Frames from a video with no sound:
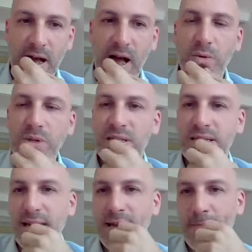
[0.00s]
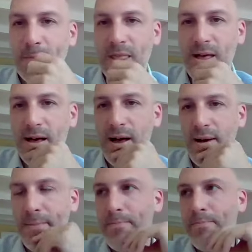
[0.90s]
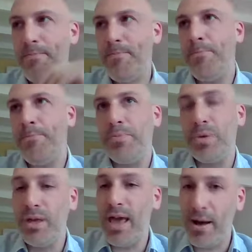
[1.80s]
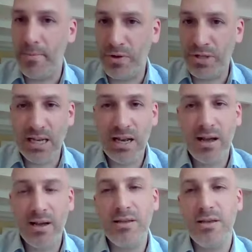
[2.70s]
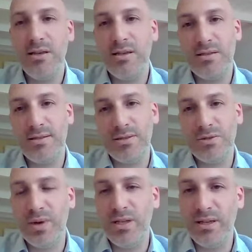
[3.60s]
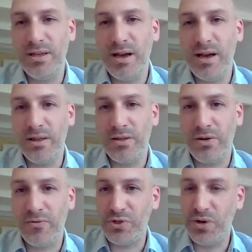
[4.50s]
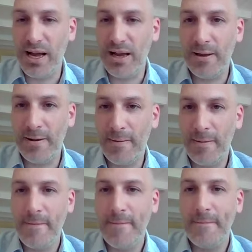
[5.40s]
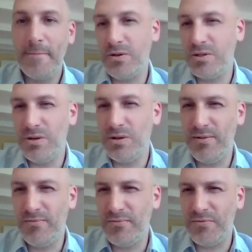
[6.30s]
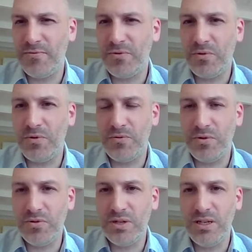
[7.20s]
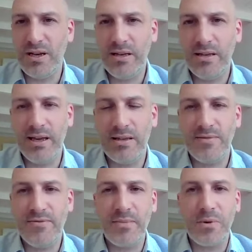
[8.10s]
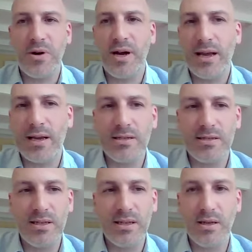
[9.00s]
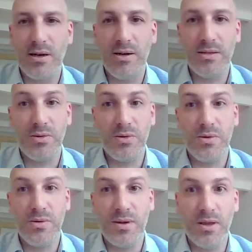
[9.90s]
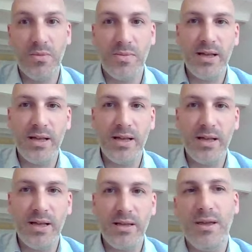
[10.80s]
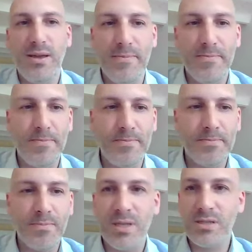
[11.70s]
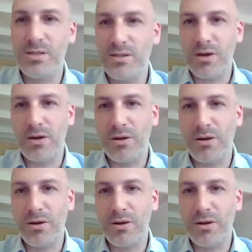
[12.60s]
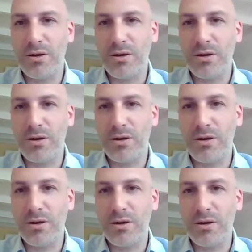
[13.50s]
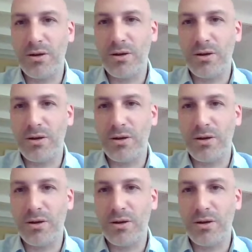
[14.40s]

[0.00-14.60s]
I would say, the deadline is 29th of July. So it's only 49 days, if I'm correct. So you might be stuck by the deadline,